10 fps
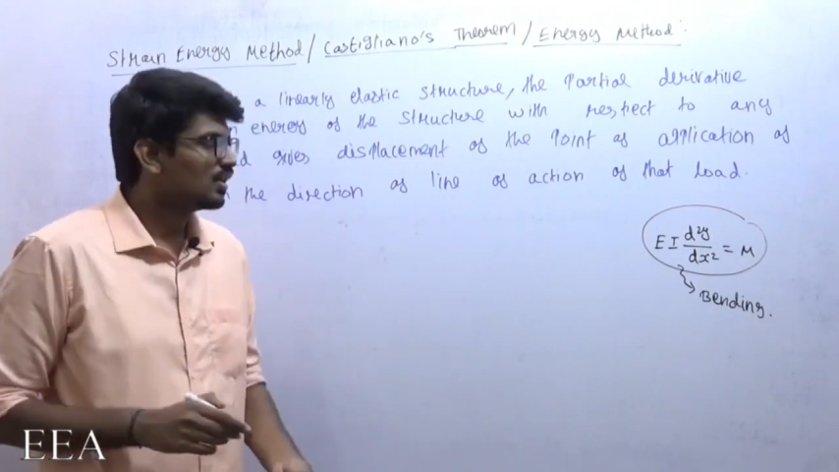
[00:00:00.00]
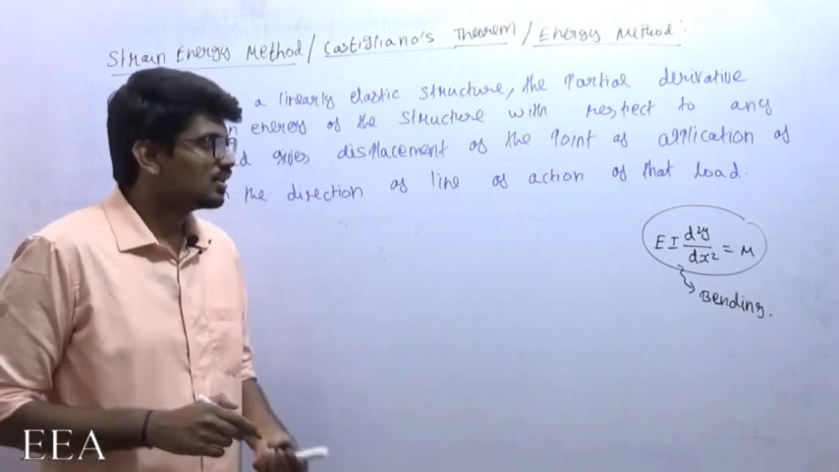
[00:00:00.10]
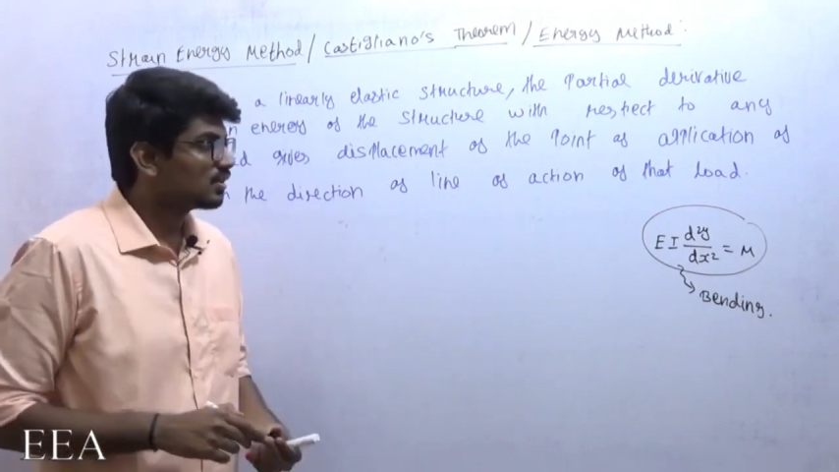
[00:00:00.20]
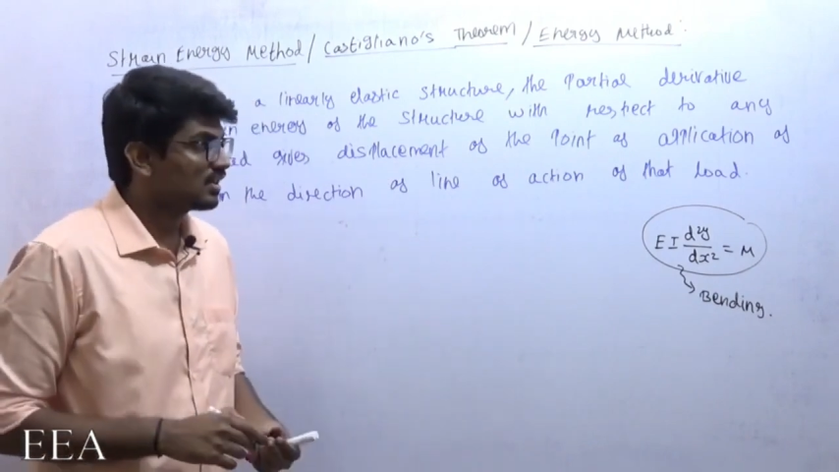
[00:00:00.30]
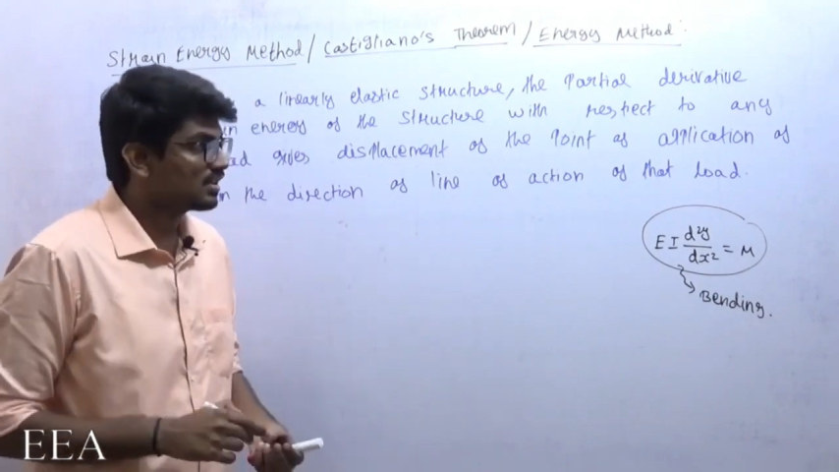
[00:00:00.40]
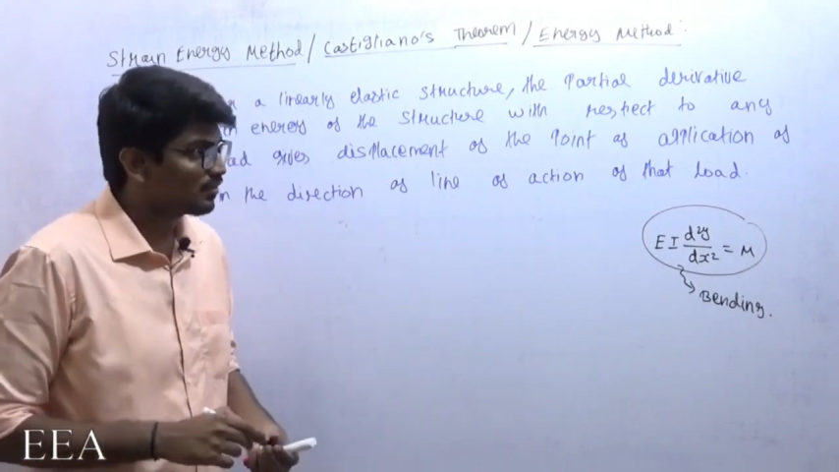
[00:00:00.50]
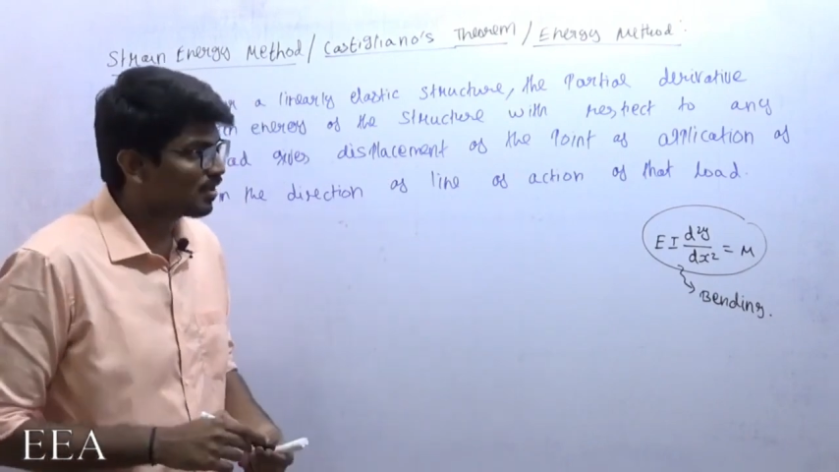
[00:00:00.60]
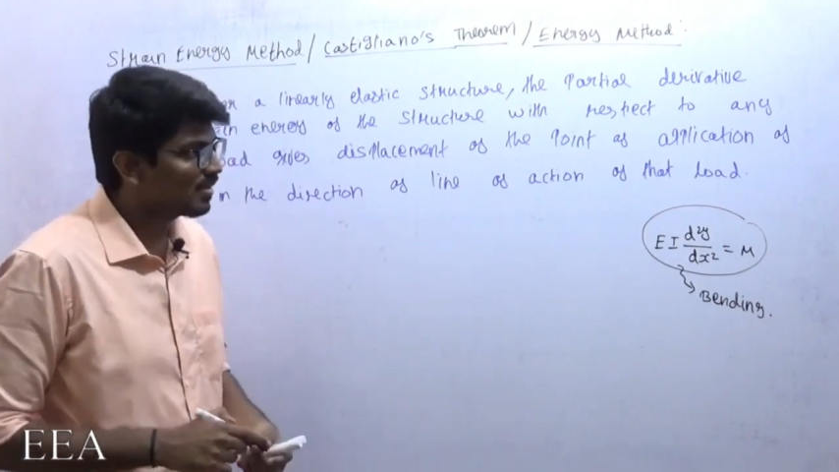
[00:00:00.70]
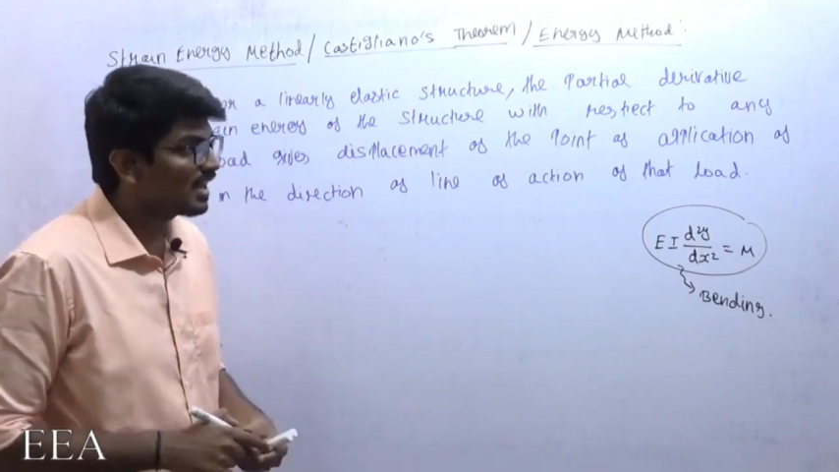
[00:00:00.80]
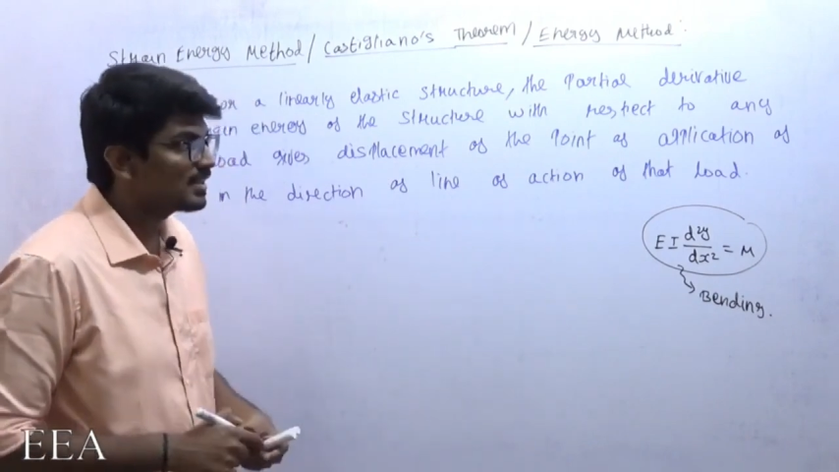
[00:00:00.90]
So this
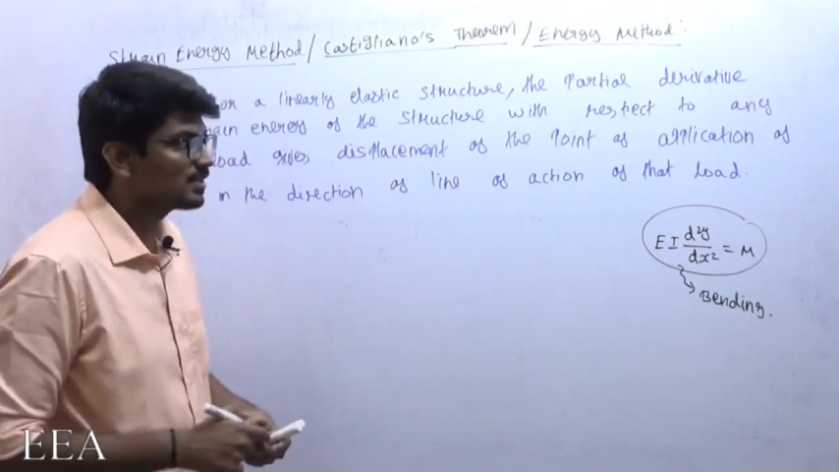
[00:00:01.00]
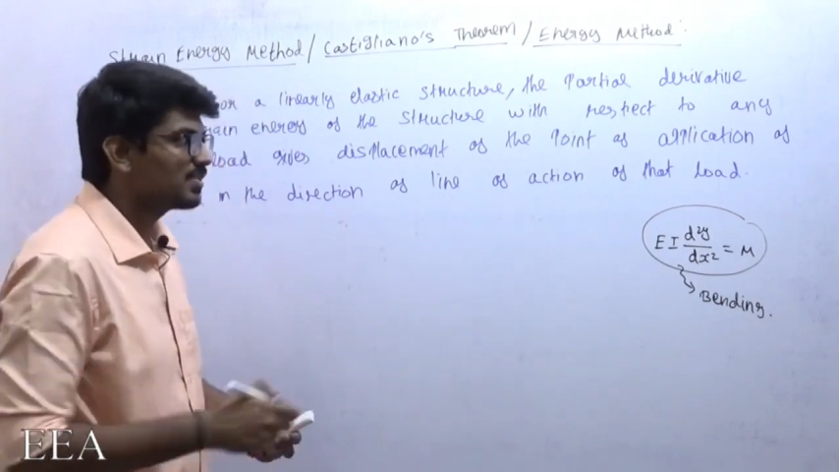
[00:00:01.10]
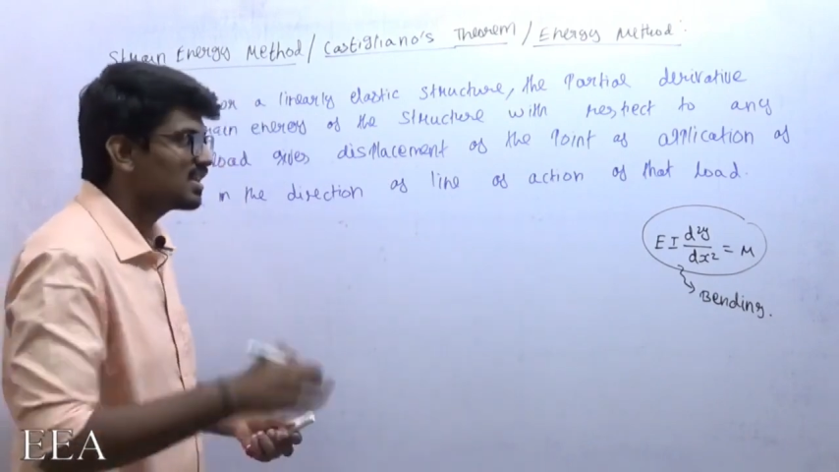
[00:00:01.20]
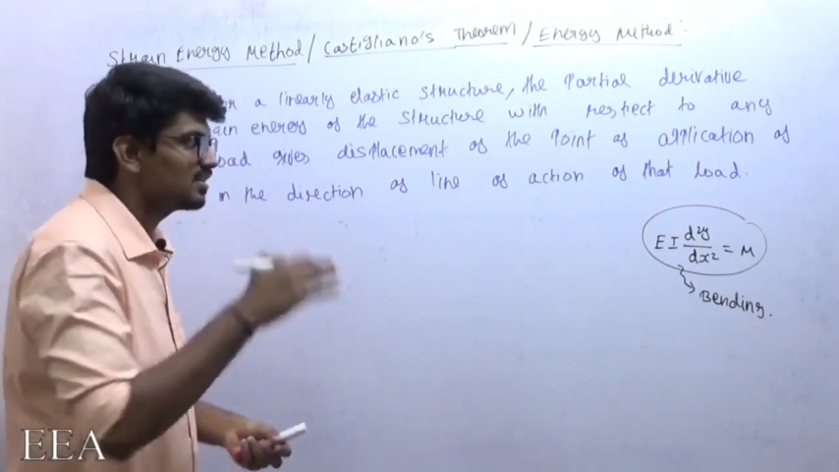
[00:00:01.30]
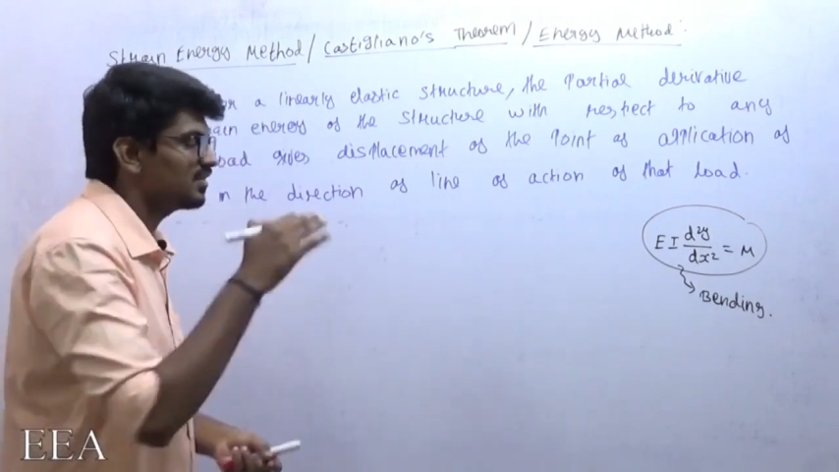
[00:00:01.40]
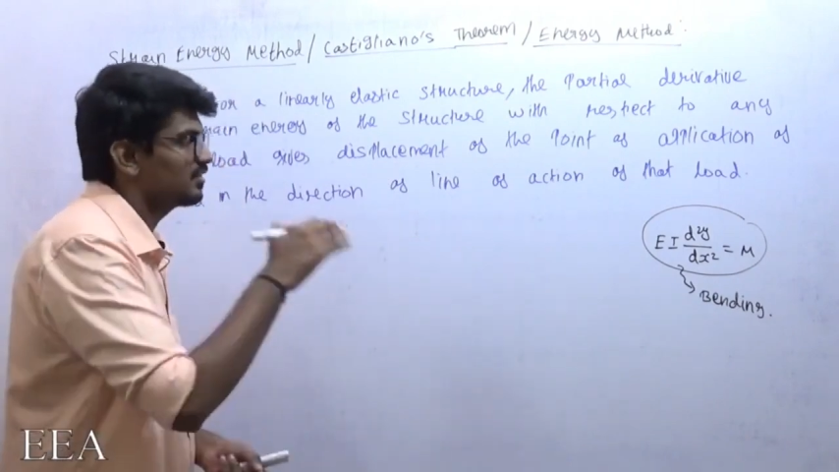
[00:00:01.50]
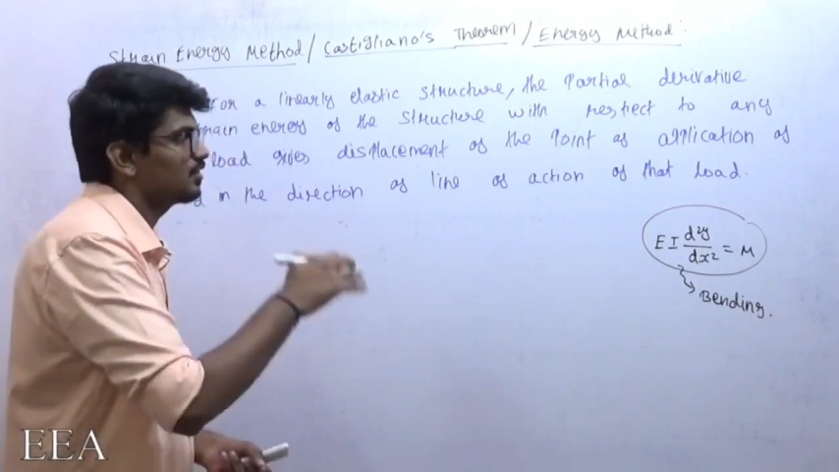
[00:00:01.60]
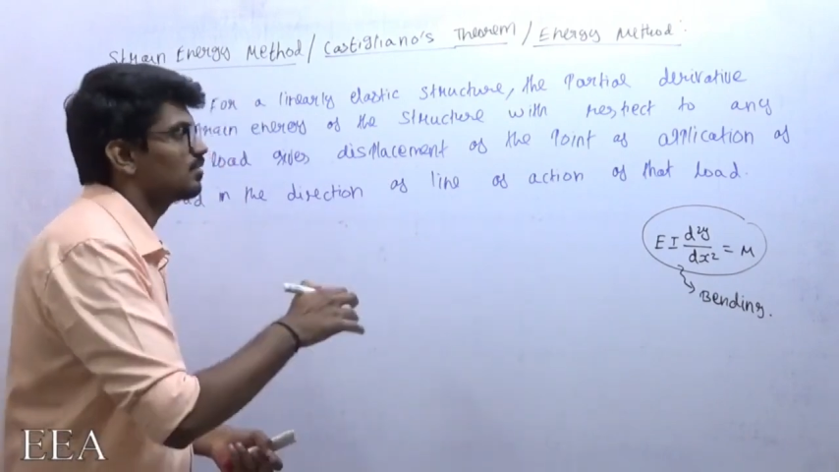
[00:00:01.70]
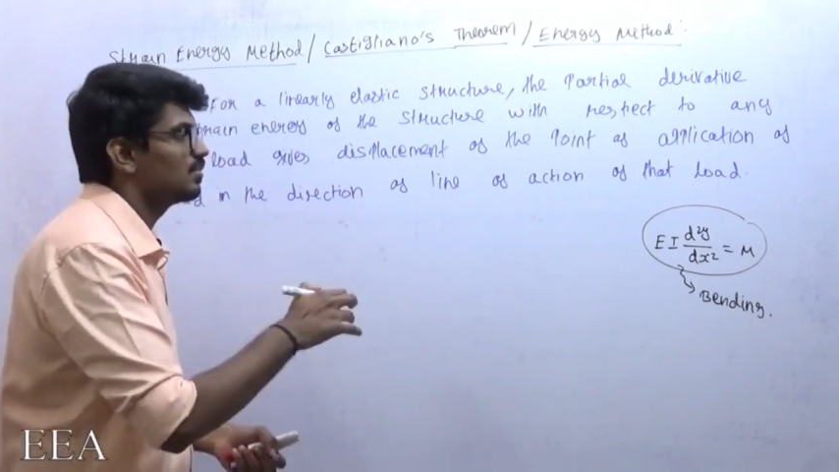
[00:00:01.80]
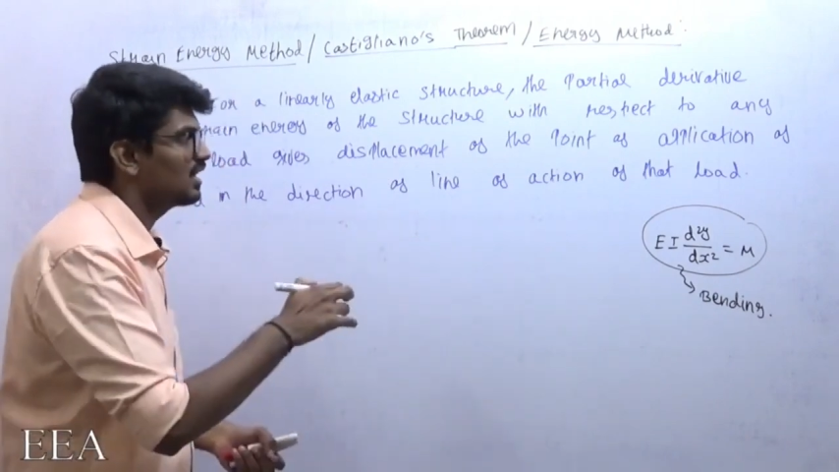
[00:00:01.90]
formula is specific
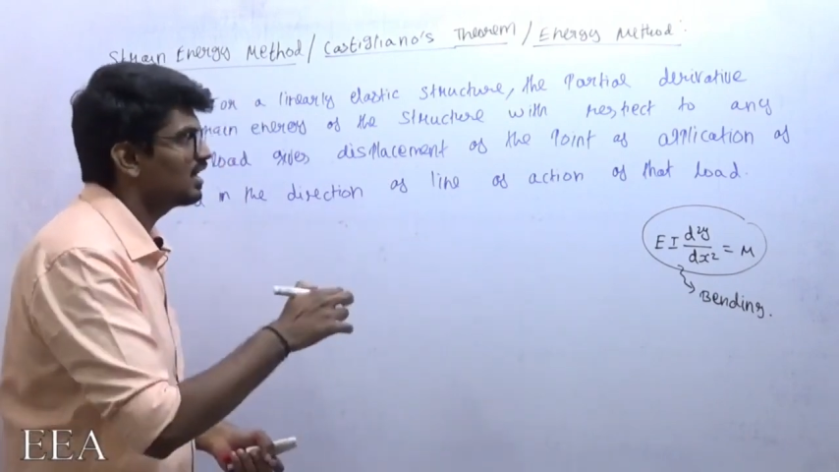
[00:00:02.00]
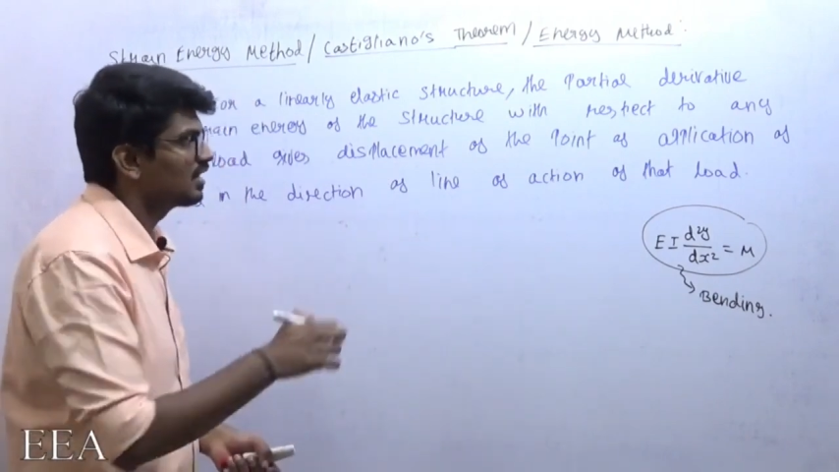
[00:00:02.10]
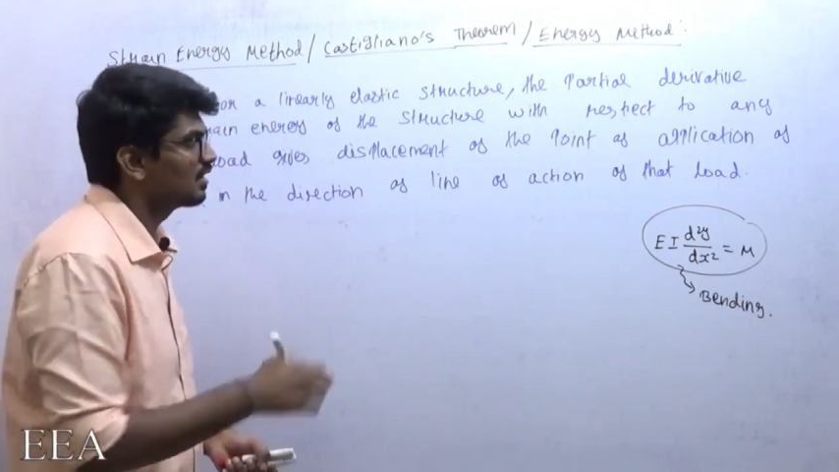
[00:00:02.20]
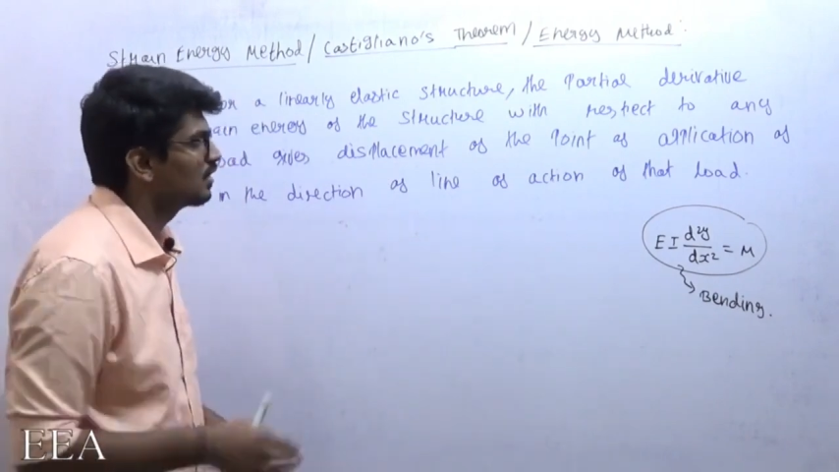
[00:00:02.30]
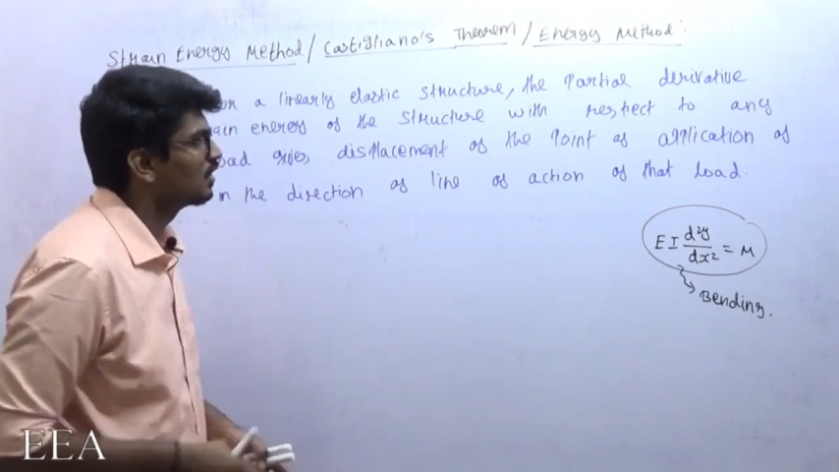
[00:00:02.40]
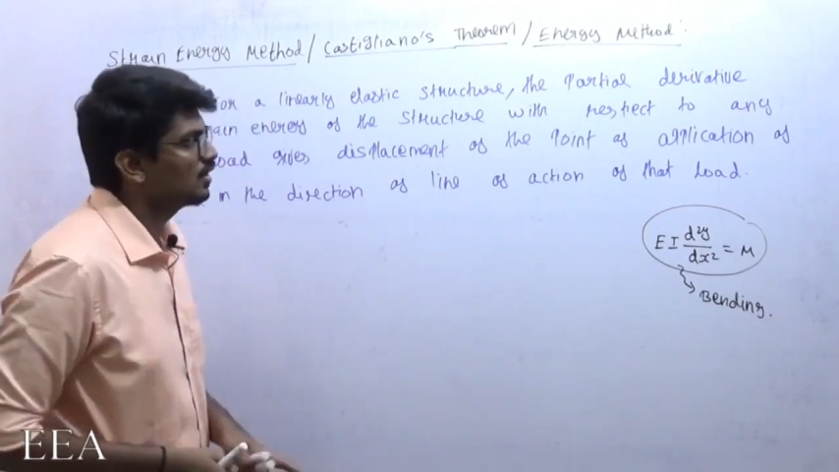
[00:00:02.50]
for bending,